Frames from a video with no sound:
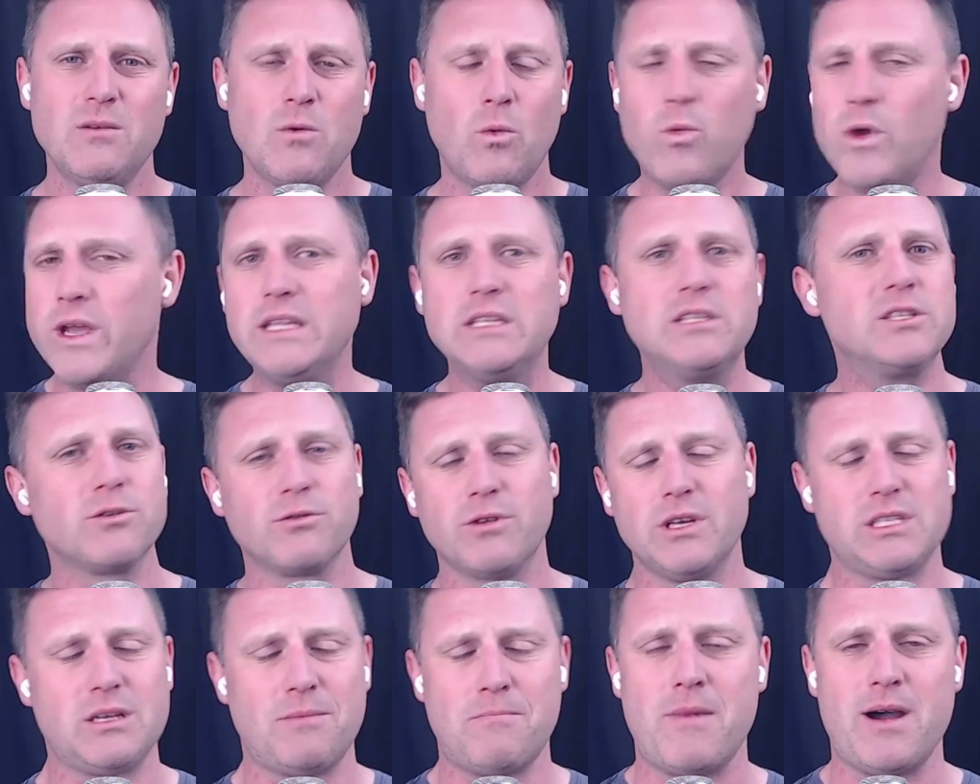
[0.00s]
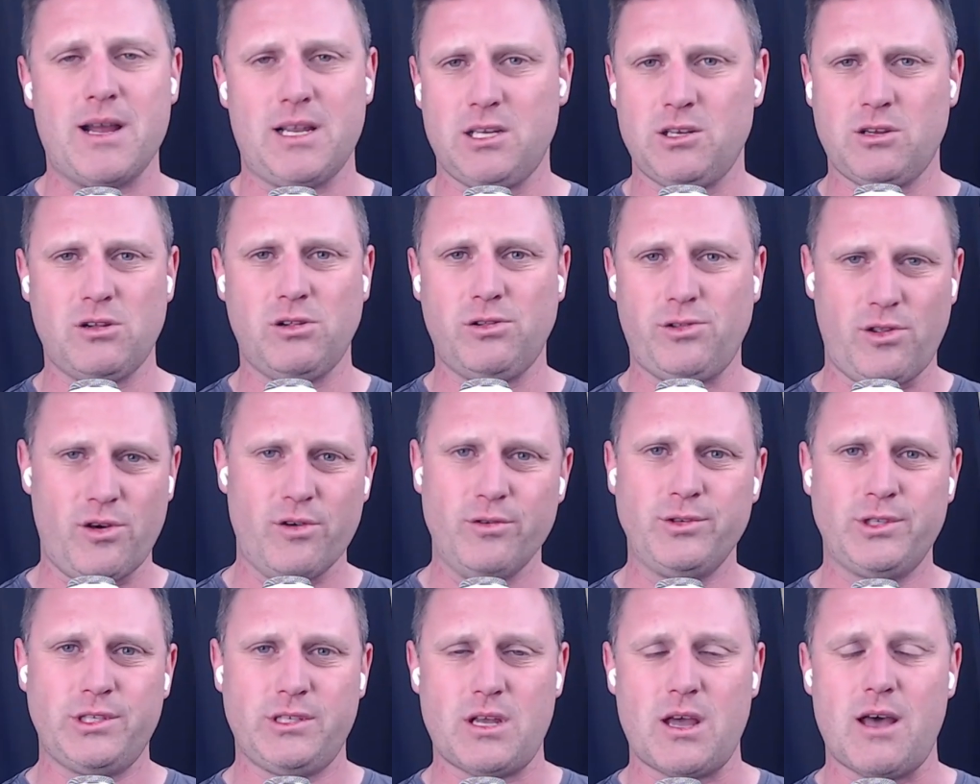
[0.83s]
Windsor is a much
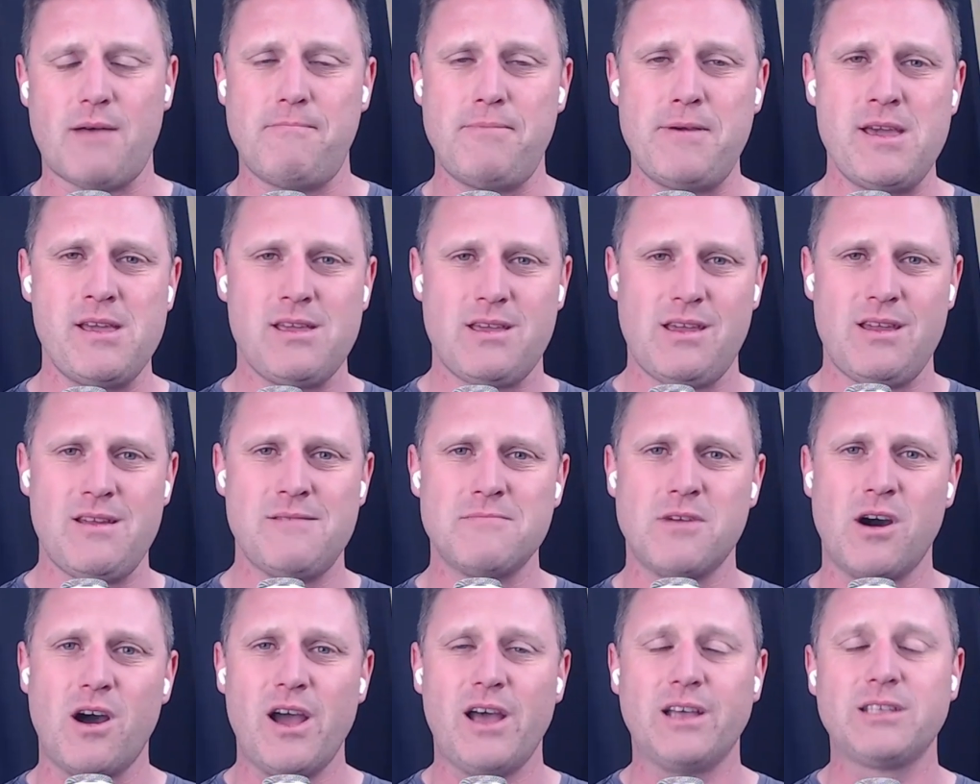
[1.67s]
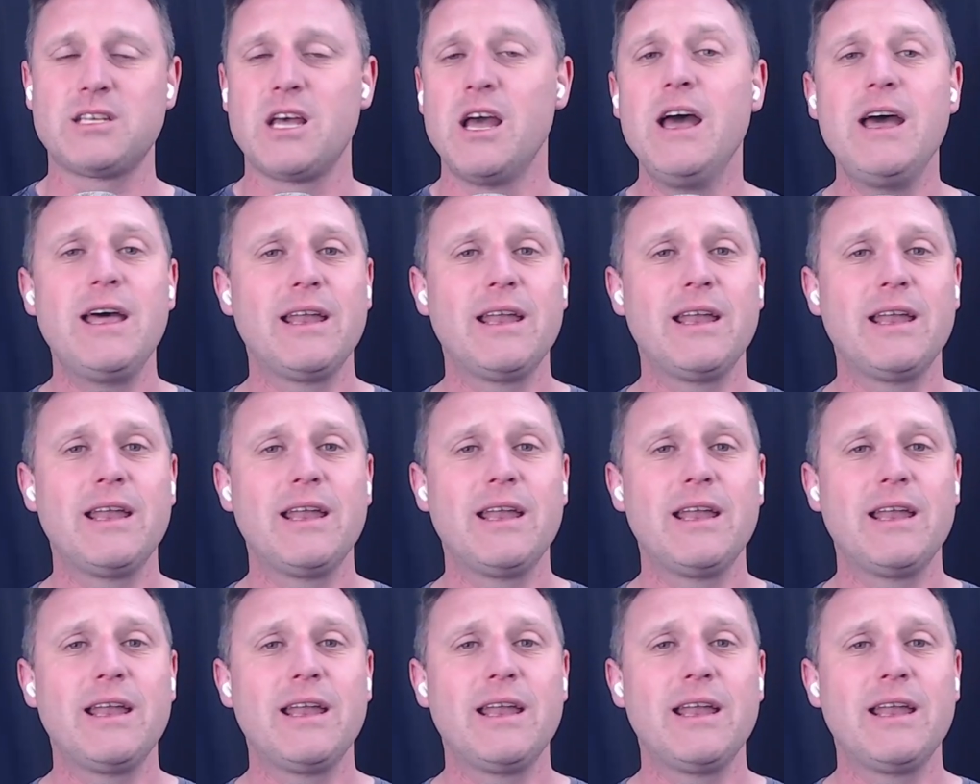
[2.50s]
closer pick in my eyes,